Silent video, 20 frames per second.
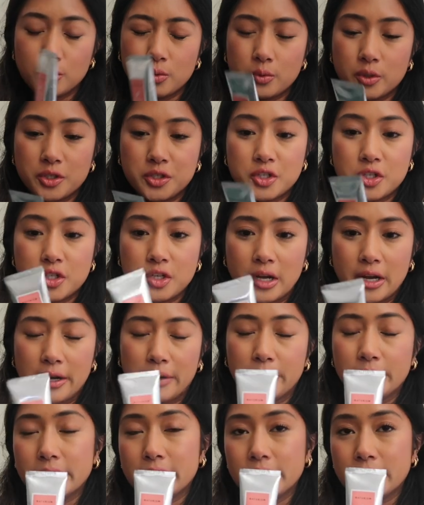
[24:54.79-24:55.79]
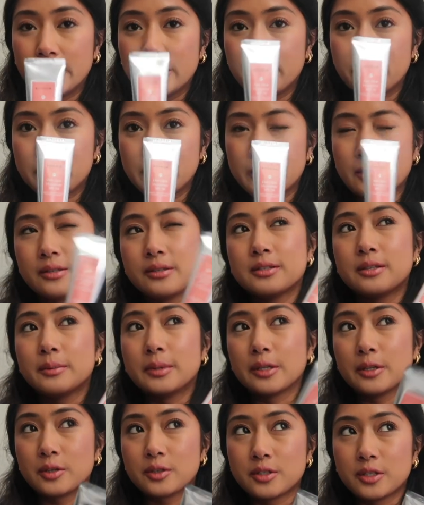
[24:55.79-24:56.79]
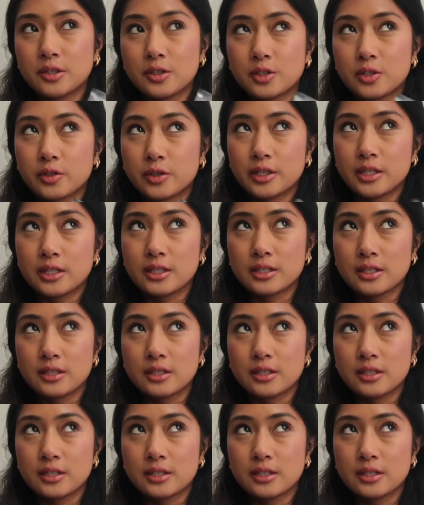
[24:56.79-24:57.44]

which I really love because some other sunscreens,